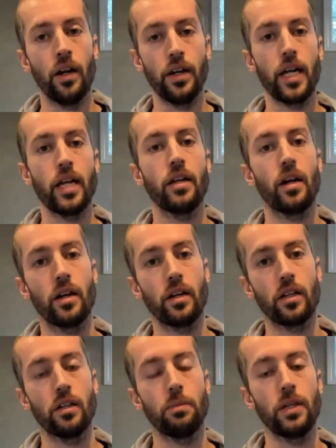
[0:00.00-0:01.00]
Nate and I
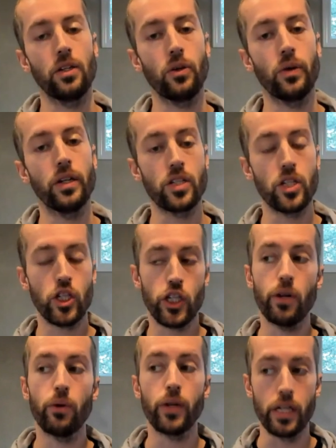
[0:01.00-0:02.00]
are going to be doing a
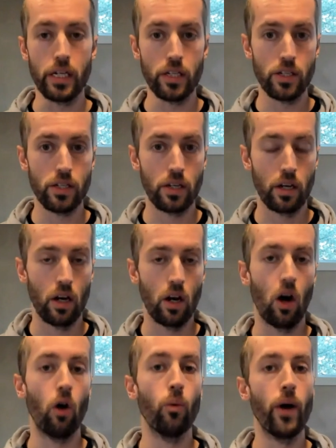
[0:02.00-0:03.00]
series
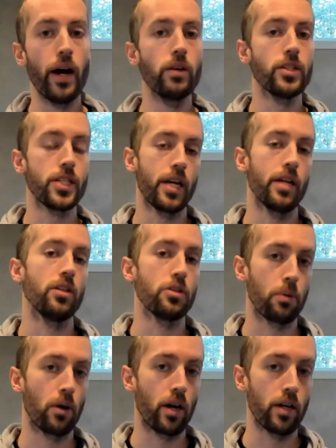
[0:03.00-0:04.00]
around
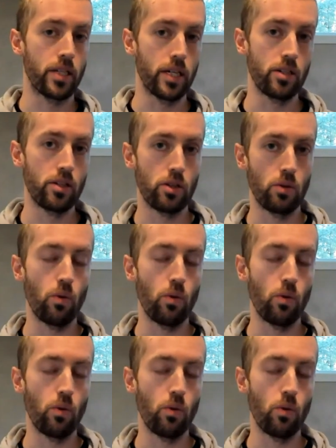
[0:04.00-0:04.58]
sales process.